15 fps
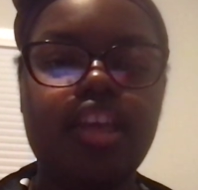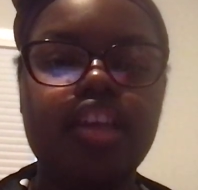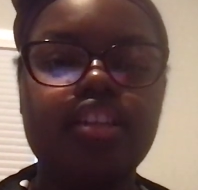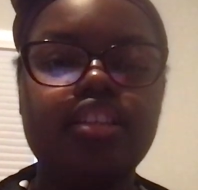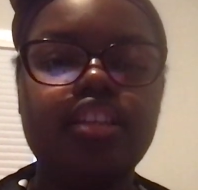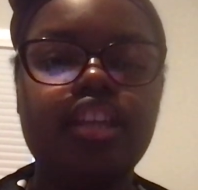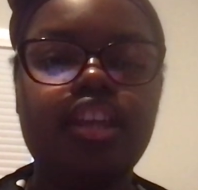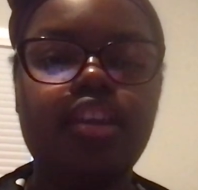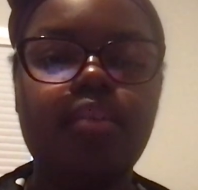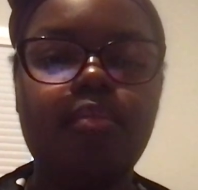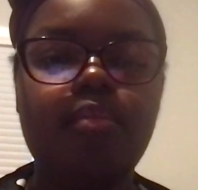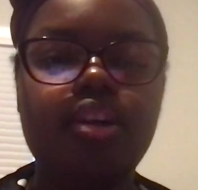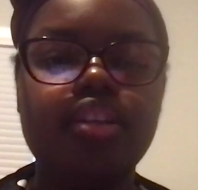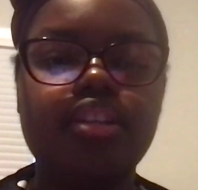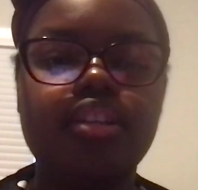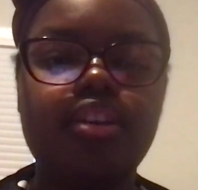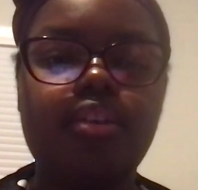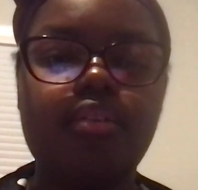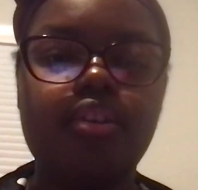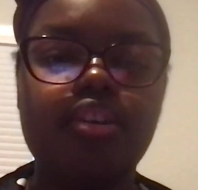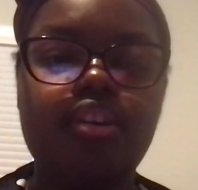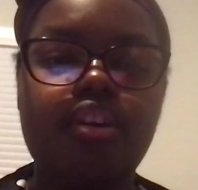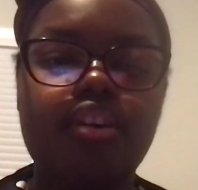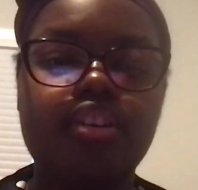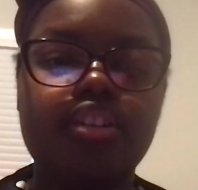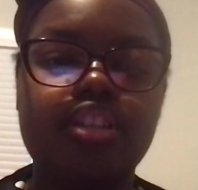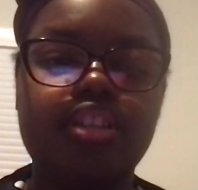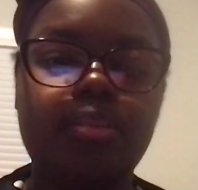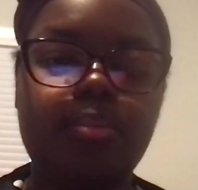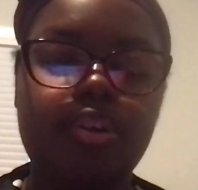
seeing what's going on in this